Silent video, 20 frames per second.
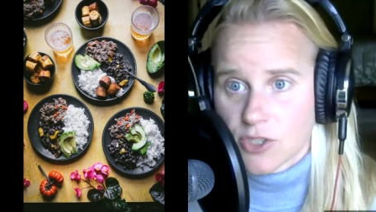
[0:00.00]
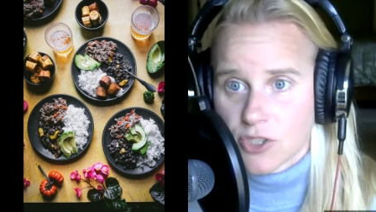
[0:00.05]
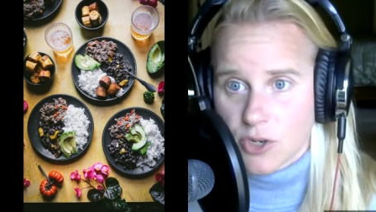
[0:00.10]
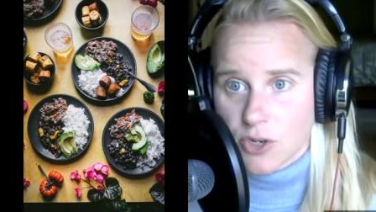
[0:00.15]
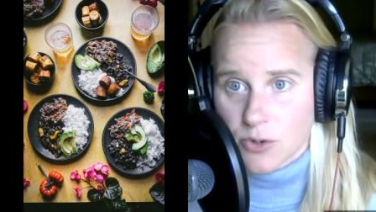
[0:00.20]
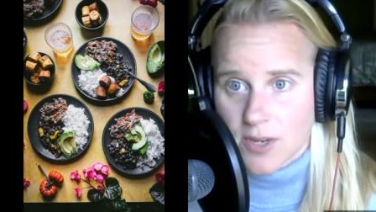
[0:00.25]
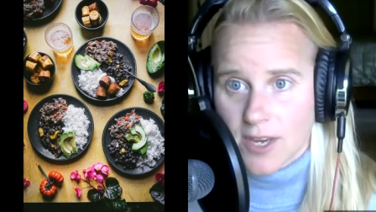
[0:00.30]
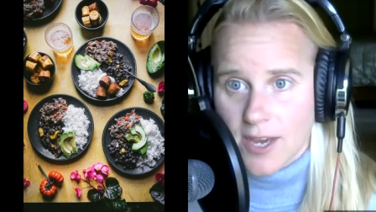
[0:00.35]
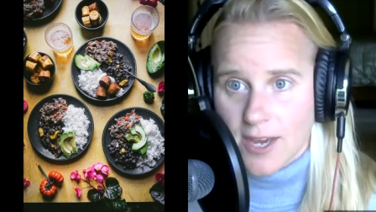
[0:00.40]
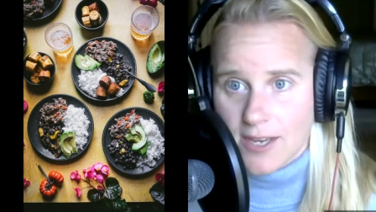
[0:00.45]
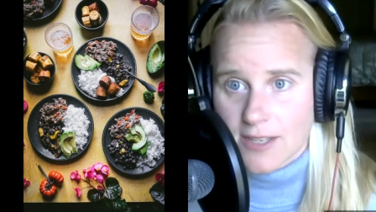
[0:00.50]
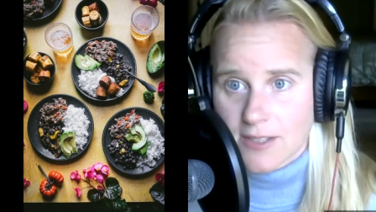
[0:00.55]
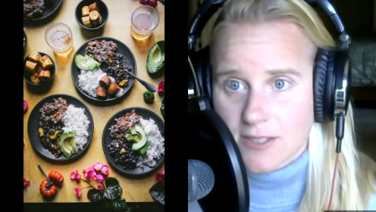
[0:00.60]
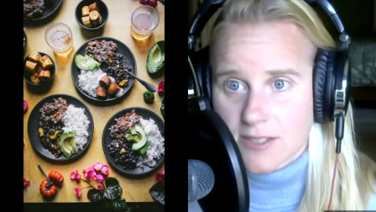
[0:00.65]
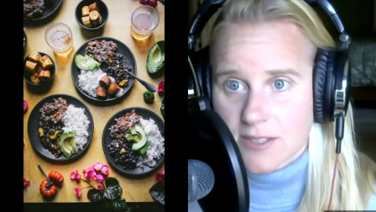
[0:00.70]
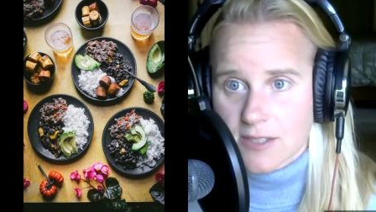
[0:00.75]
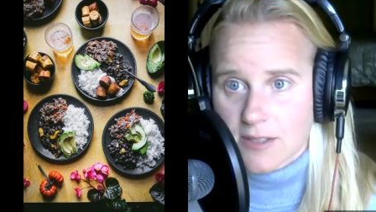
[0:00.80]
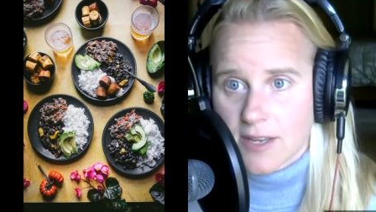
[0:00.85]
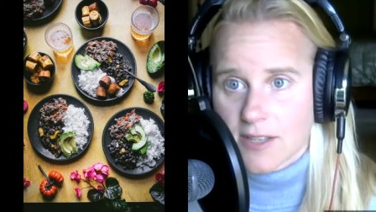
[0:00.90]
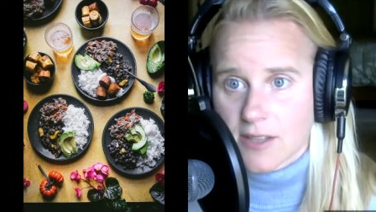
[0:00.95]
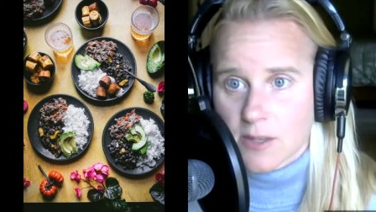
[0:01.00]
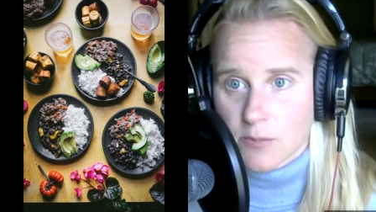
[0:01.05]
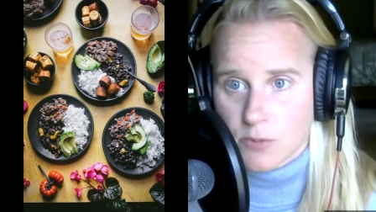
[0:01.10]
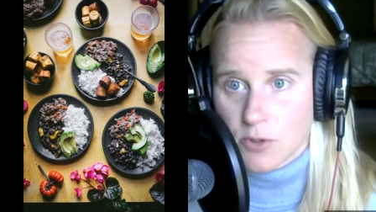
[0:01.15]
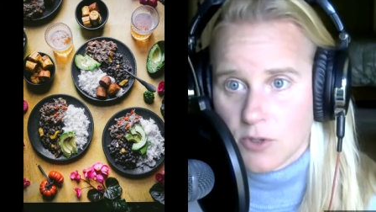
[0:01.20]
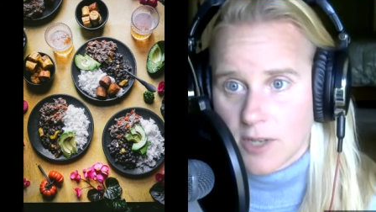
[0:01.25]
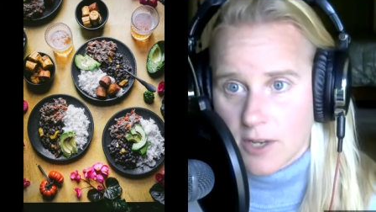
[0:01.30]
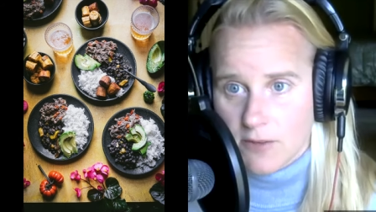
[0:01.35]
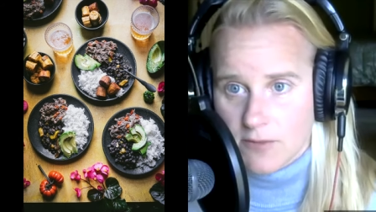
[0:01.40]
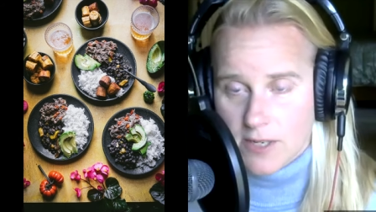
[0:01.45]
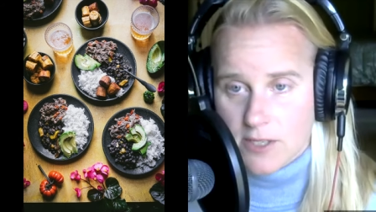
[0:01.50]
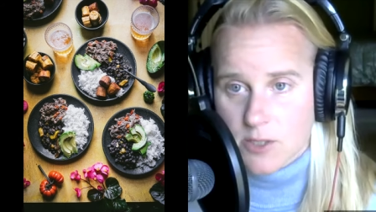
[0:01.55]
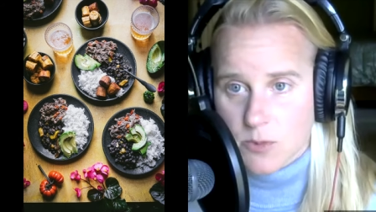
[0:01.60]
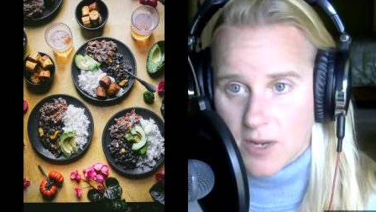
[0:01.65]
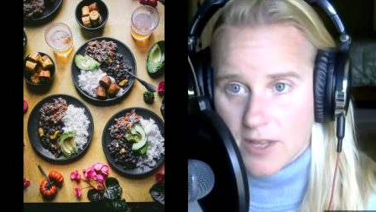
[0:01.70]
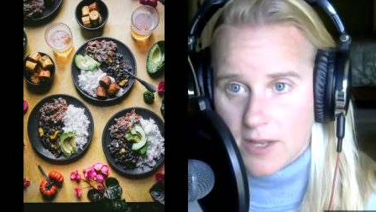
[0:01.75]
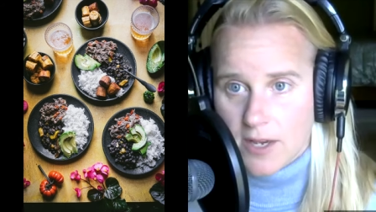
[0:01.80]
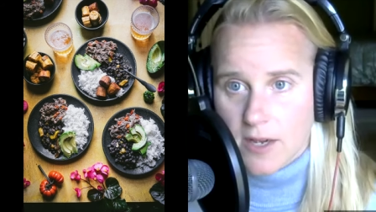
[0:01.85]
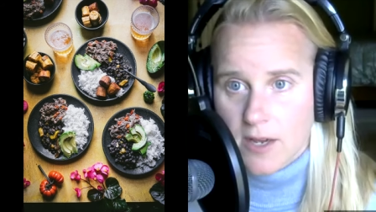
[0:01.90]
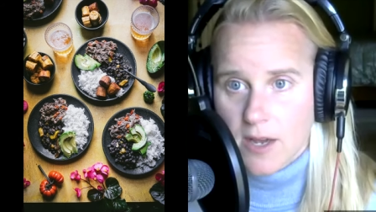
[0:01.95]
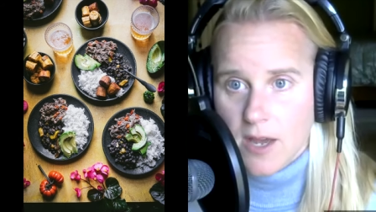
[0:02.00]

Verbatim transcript: showcase like the beauty of Venezuela.